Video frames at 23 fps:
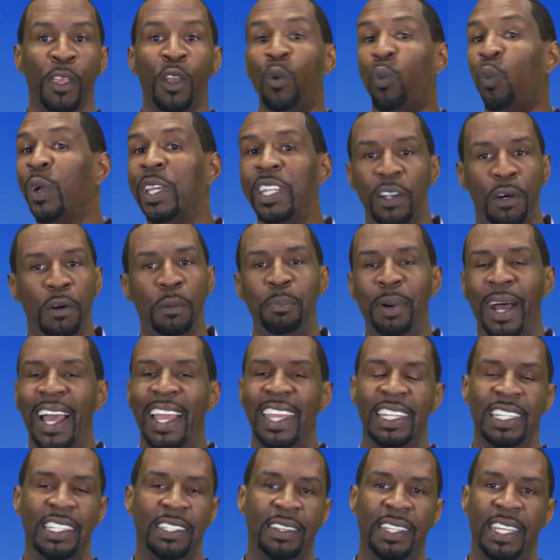We don't buy
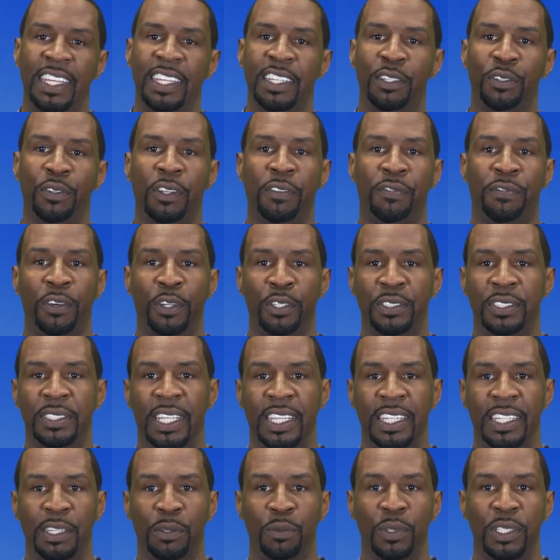anything on the first
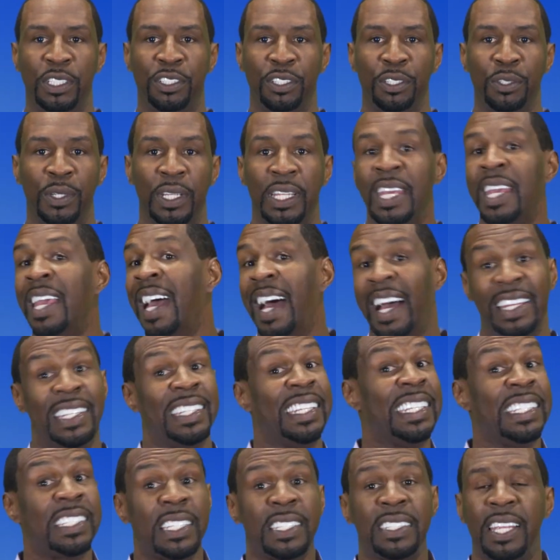day that we do it. I
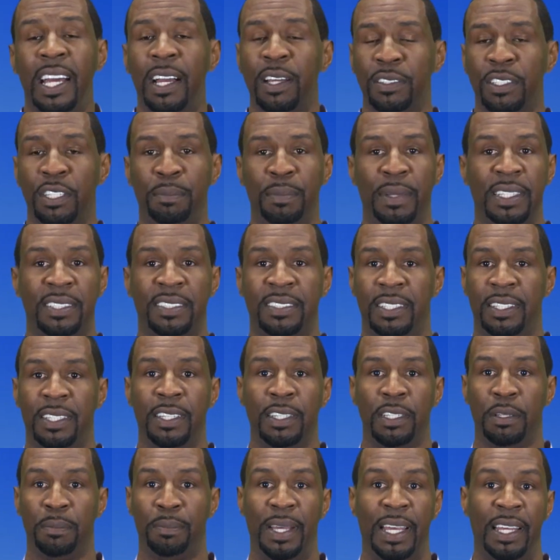need to talk to my
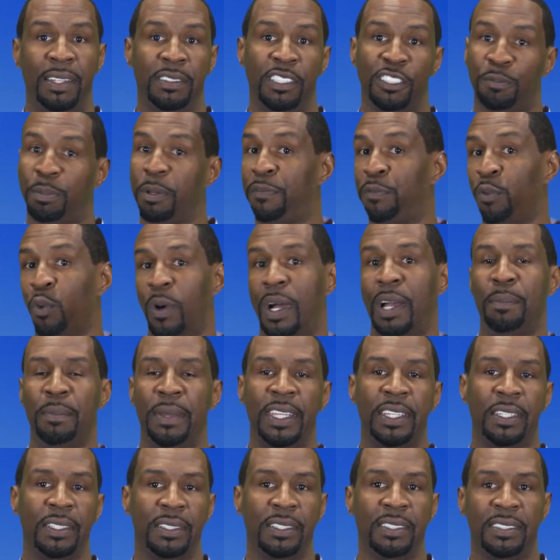son about this before I
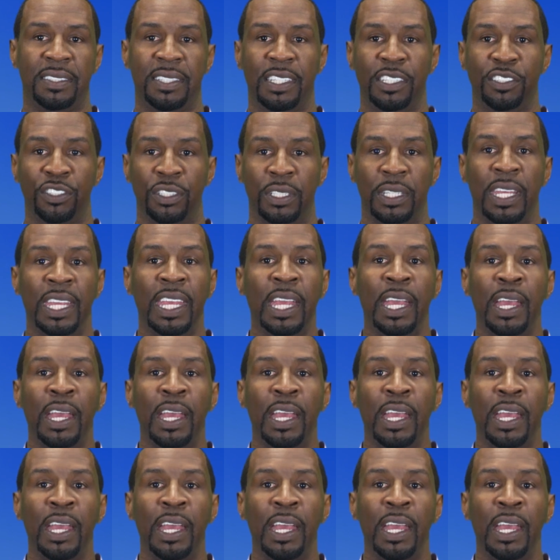make a decision.